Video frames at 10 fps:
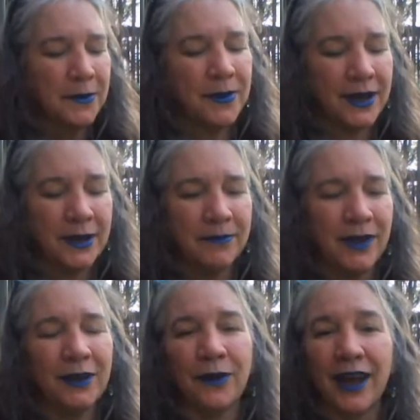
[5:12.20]
But
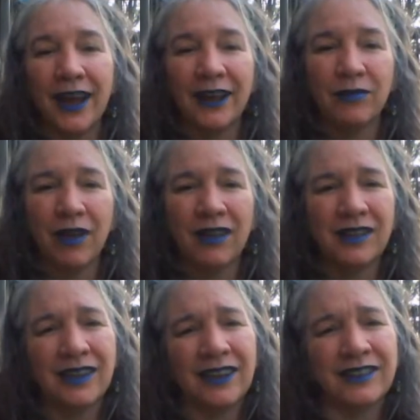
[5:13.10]
anyway, I
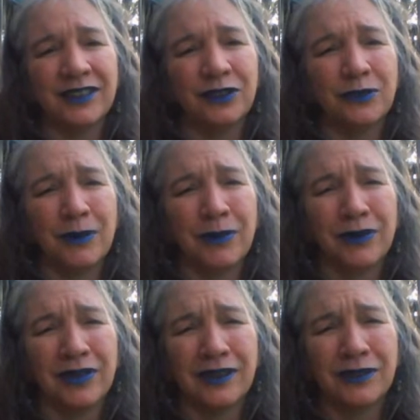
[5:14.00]
accidentally told my
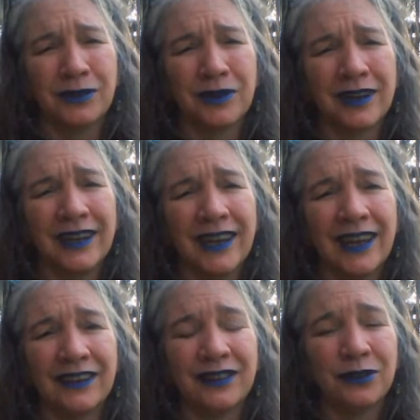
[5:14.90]
birthing story
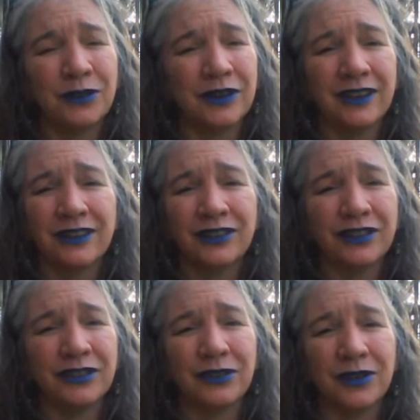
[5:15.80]
again. It's so good. It's such a
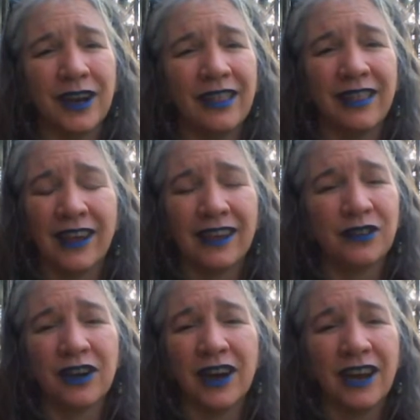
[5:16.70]
good story. I think it's
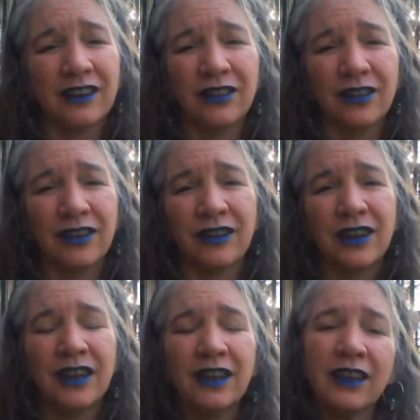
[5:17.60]
great. So
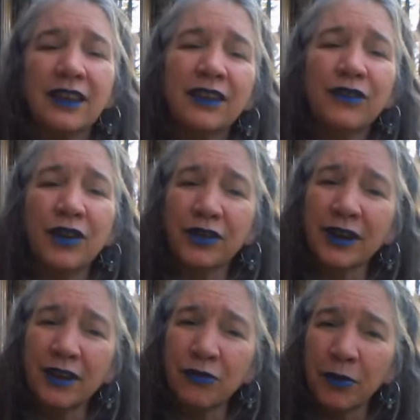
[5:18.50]
if you're ever
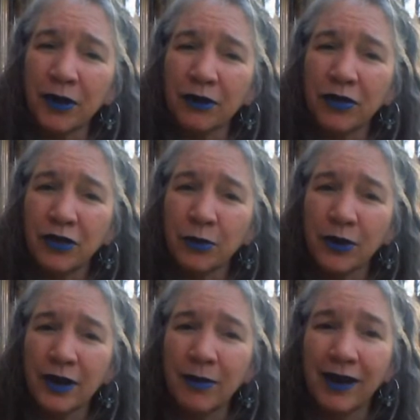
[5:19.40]
going to give birth and you're
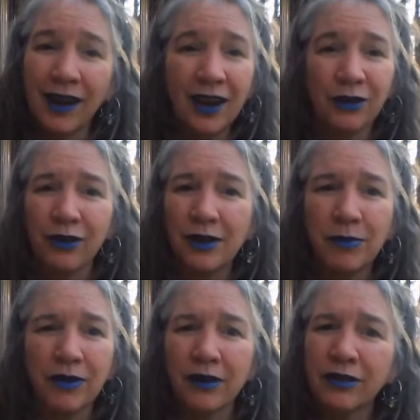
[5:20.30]
worried about it, I had a great
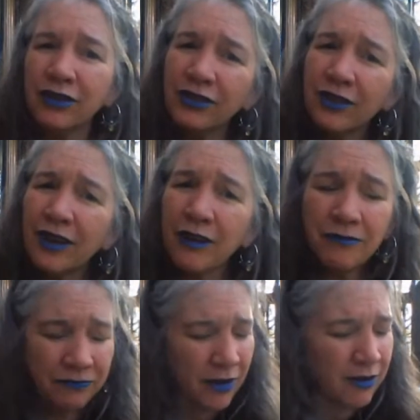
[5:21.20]
birth, just so you know.
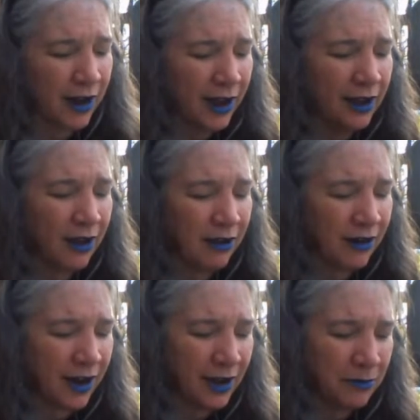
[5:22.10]
Okay. All
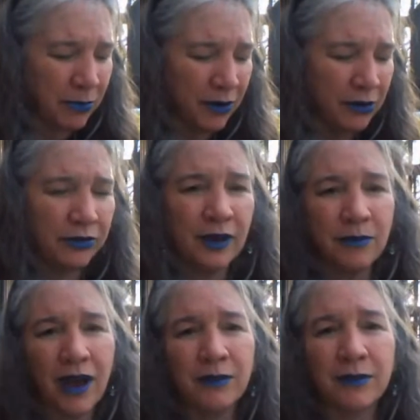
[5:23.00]
right. Birth.
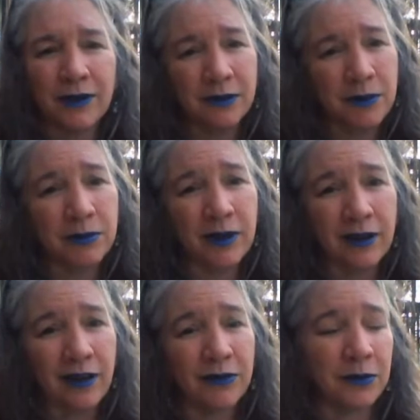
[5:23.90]
Sometimes it makes people
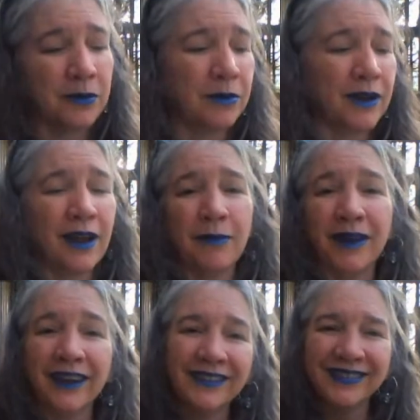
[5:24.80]
uncomfortable, but not
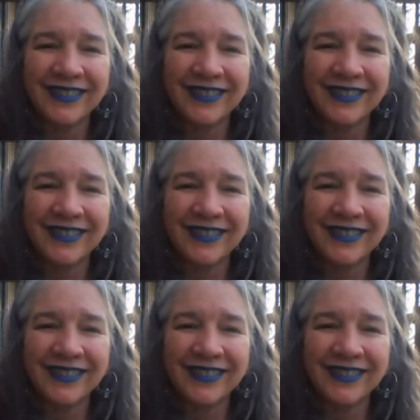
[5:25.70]
me.